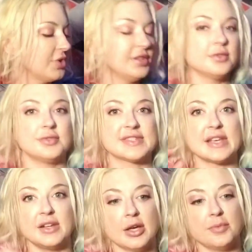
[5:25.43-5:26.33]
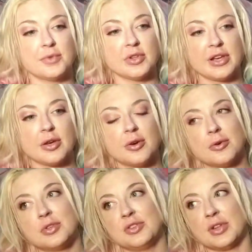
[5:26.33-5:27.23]
you sign up, they're like, oh,
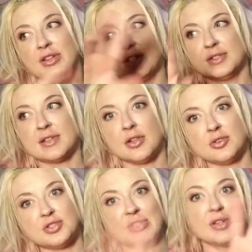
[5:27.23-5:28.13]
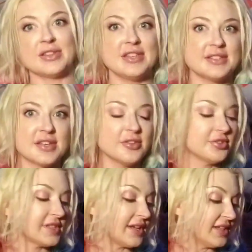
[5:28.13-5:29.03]
do you like these colors? Do you like these
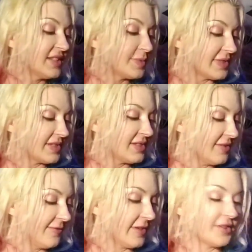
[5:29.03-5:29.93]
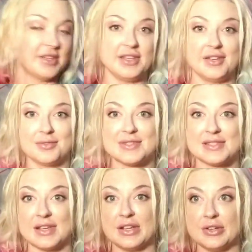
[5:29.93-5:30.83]
colors? And I specifically was
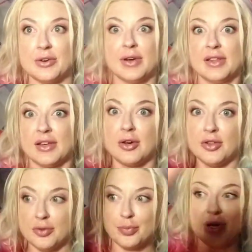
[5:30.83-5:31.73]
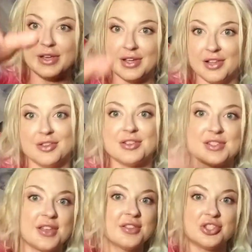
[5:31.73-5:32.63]
like, no, I like all the bright colors,
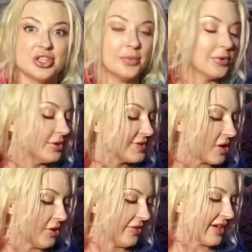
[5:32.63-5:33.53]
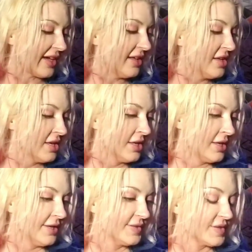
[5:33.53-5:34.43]
all the shimmers, all that.
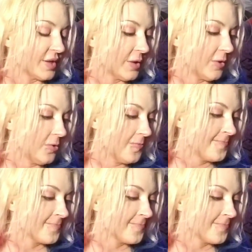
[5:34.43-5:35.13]
So,